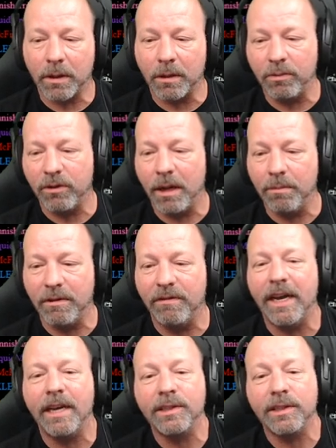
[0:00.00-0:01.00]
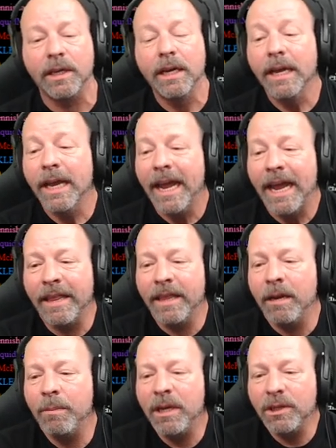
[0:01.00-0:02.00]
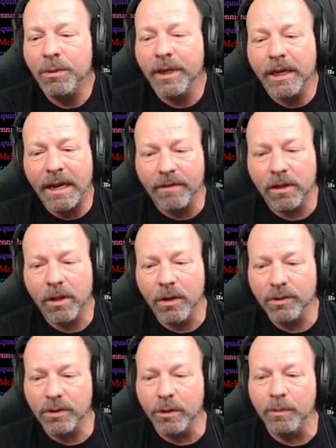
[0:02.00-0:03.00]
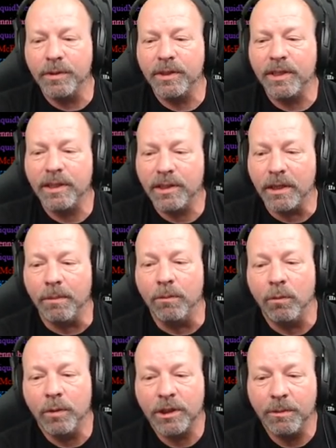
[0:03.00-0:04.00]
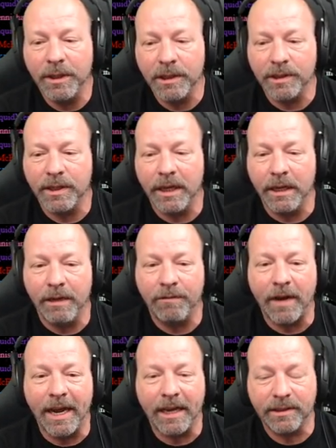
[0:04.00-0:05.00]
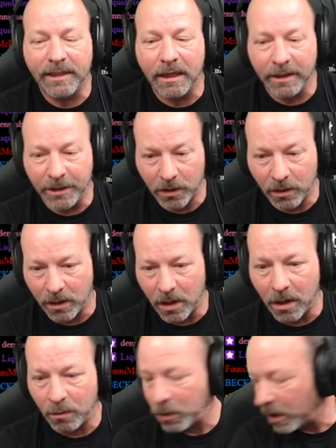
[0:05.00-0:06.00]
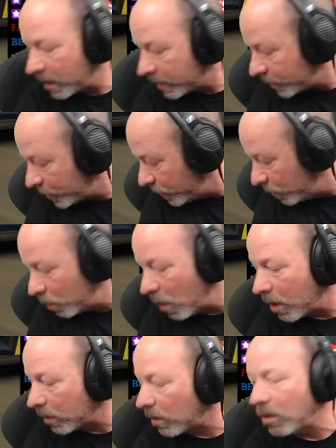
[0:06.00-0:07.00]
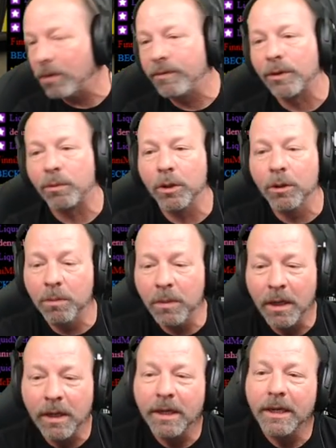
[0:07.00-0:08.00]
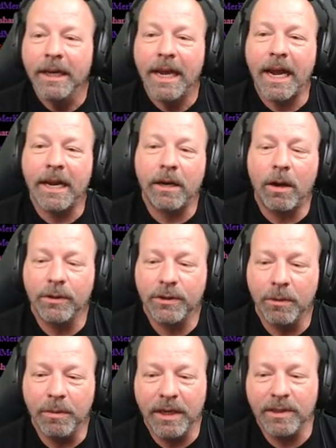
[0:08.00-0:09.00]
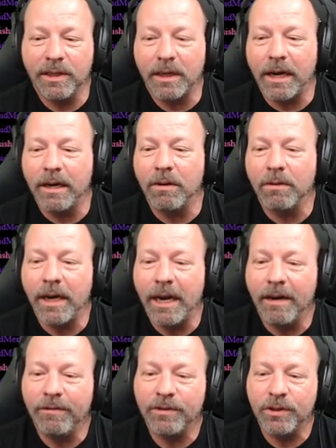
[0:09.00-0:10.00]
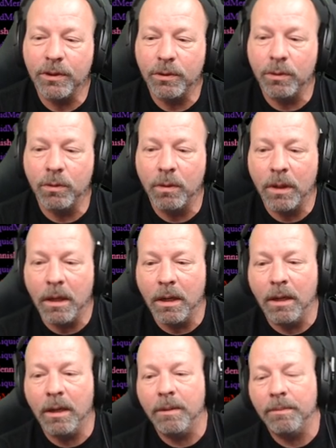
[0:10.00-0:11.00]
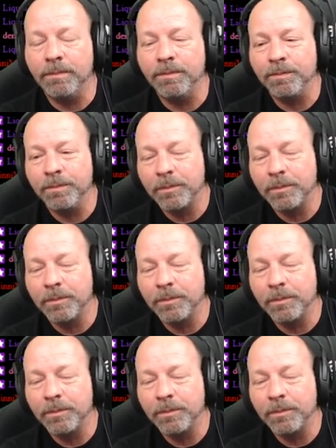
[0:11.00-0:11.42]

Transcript: gonna plumb the vest. And then it means we can have a closed loop system, which means that if I accidentally turn it on, we're not going to shoot water all over the room. And it also means that I don't have to um,